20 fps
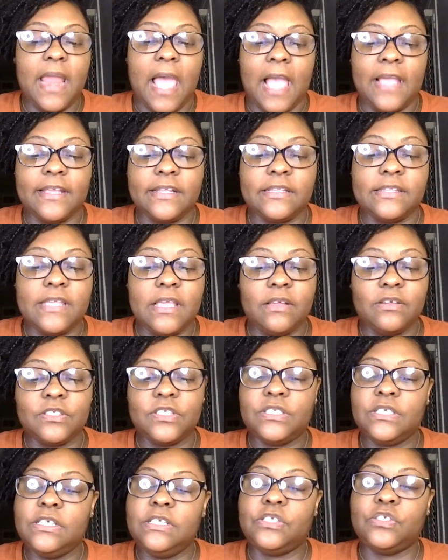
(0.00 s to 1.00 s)
I could tell
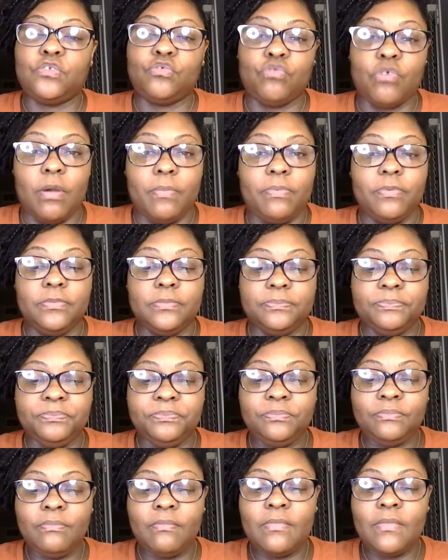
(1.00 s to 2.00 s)
she's trouble.
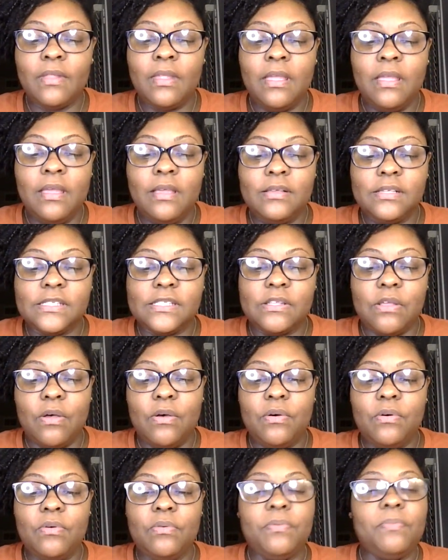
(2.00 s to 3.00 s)

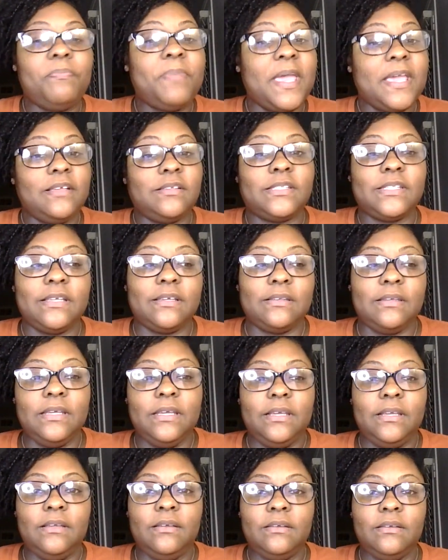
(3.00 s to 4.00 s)
So
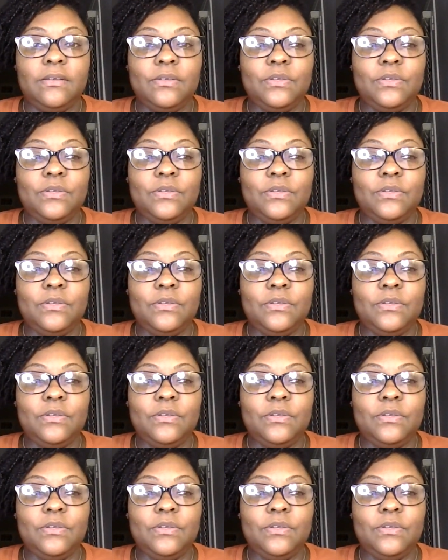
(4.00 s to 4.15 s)
basically,